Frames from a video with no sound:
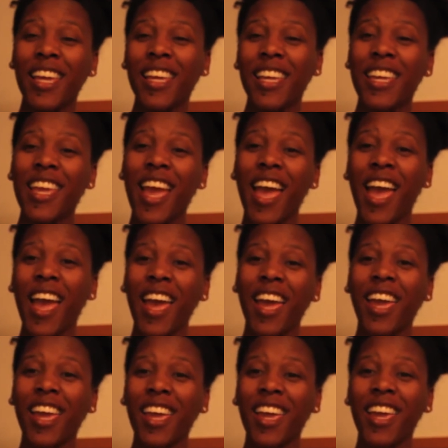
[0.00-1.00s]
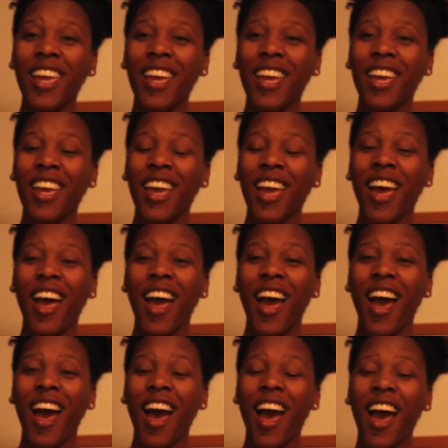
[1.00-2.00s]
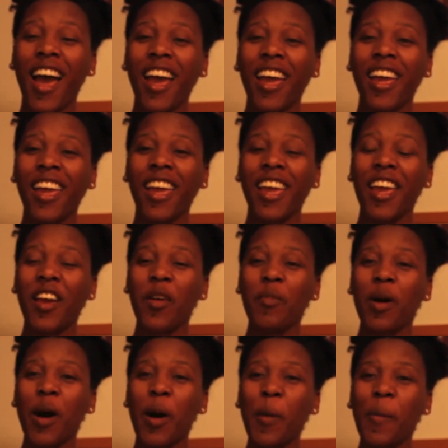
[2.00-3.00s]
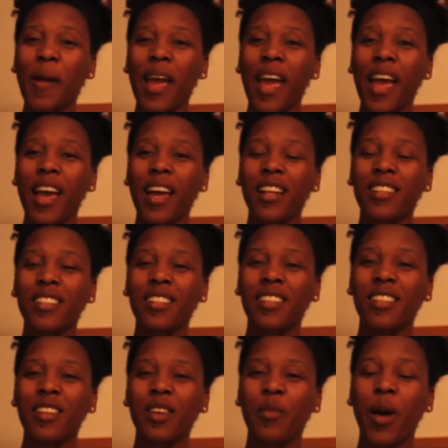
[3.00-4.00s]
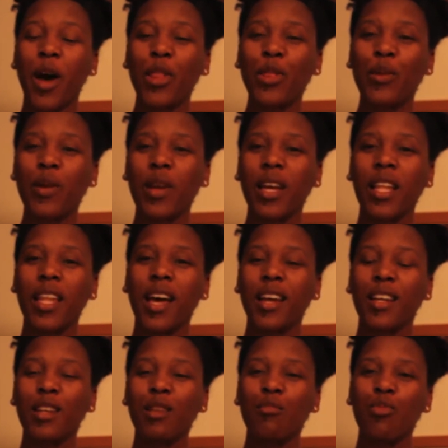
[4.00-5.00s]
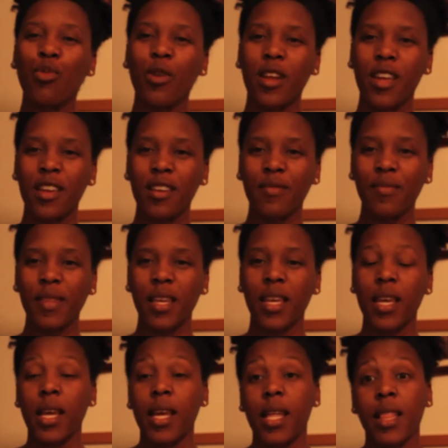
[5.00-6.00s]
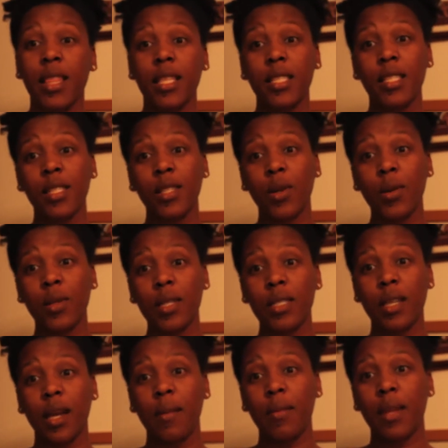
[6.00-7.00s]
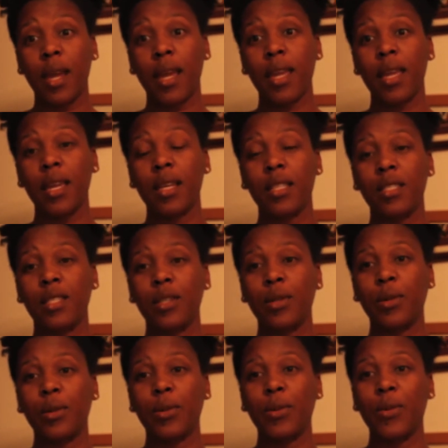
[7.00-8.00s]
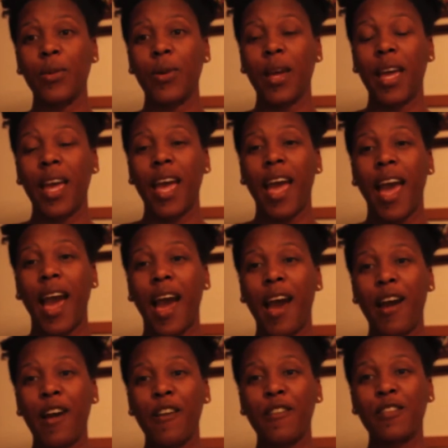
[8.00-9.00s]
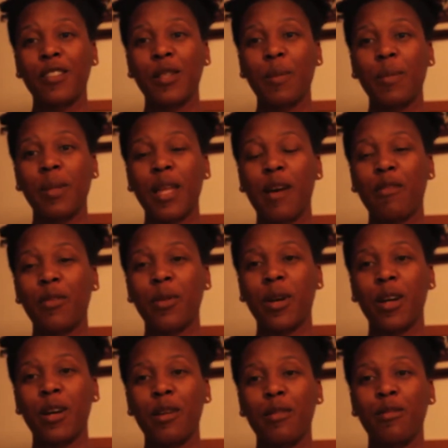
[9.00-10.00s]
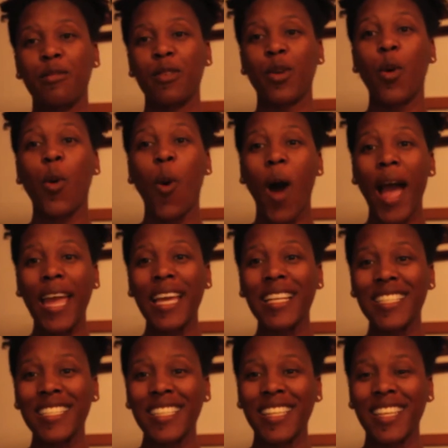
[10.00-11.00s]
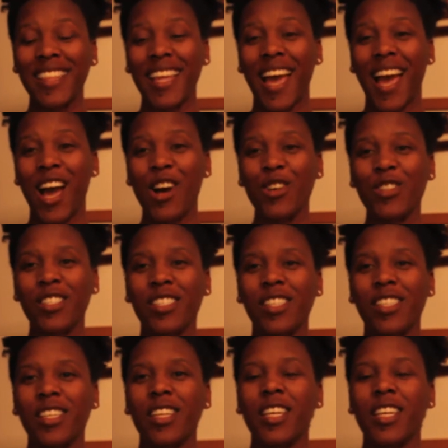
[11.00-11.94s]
Yay. I am up at about 3 o'clock in the morning. This is the only time that I get to have some level of quiet in the house.